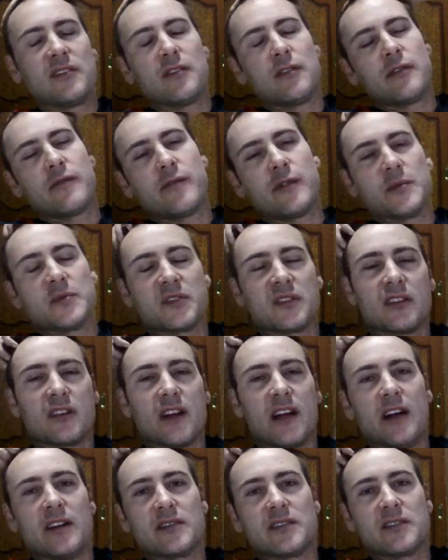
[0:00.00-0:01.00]
uniforms in their
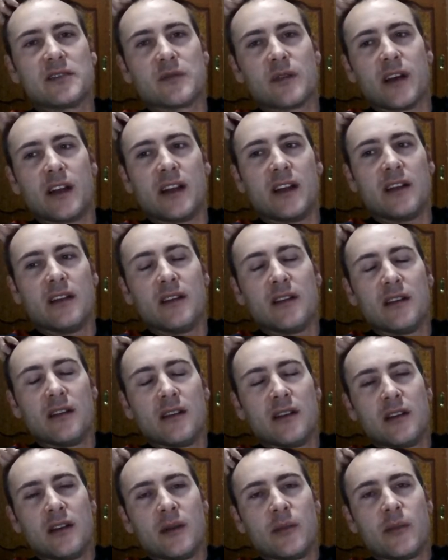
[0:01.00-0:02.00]
houses ready,
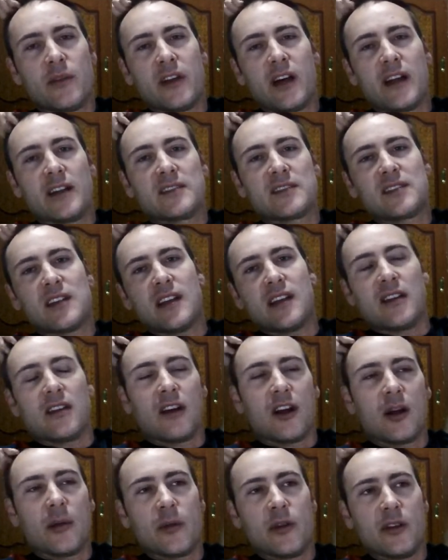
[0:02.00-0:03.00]
but not a standing
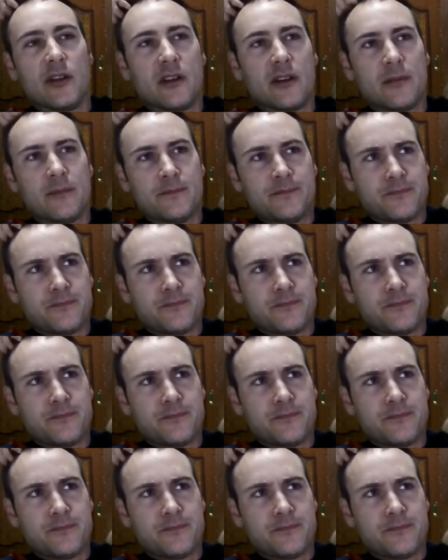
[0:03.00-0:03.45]
army, you know?